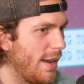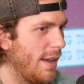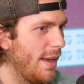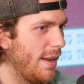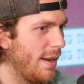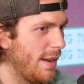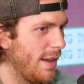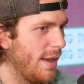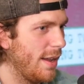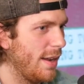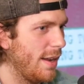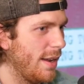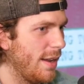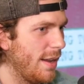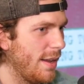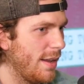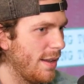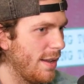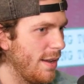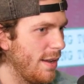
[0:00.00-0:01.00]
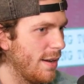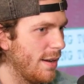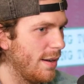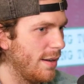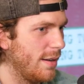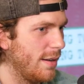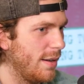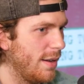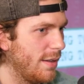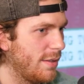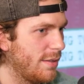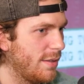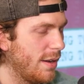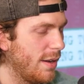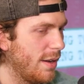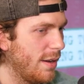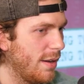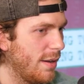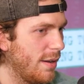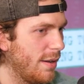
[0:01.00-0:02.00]
and, and it, yeah, it's
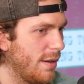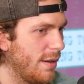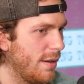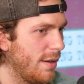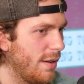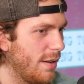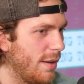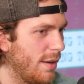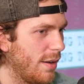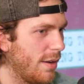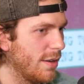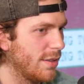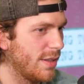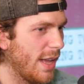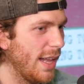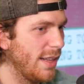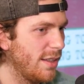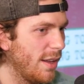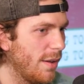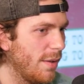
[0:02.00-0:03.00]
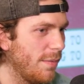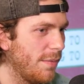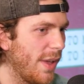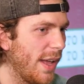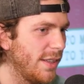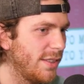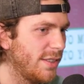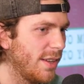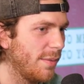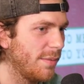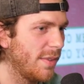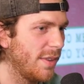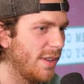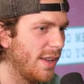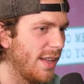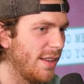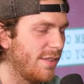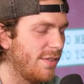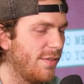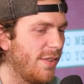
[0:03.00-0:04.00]
a because that's a that's something
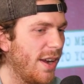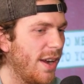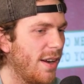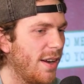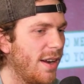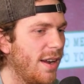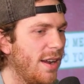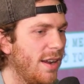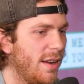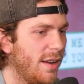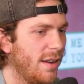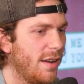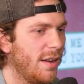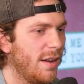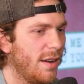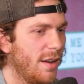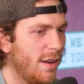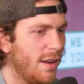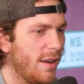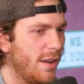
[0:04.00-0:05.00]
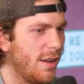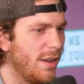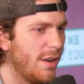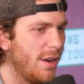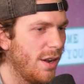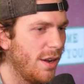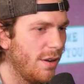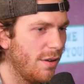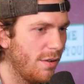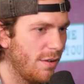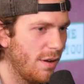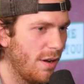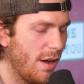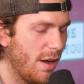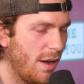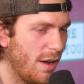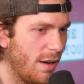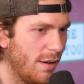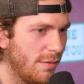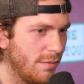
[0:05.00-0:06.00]
that's very, you know,
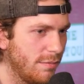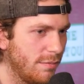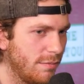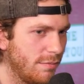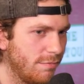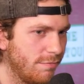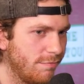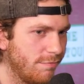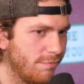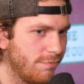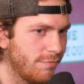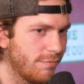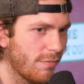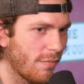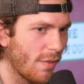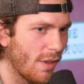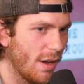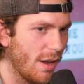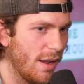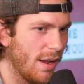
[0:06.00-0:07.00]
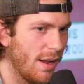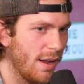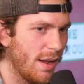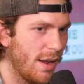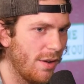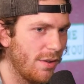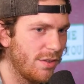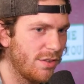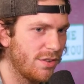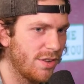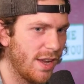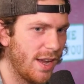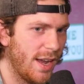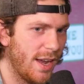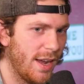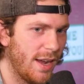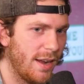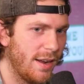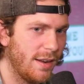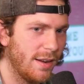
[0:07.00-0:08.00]
um, I would
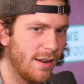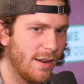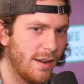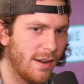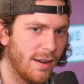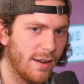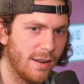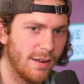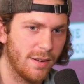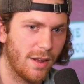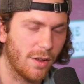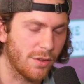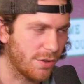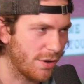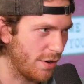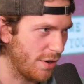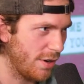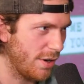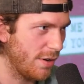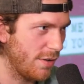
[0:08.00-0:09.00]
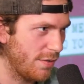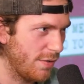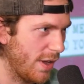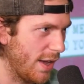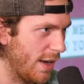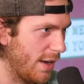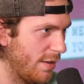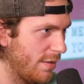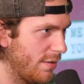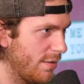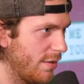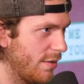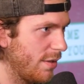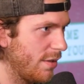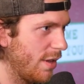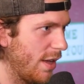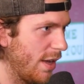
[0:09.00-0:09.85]
say uh, alternative like like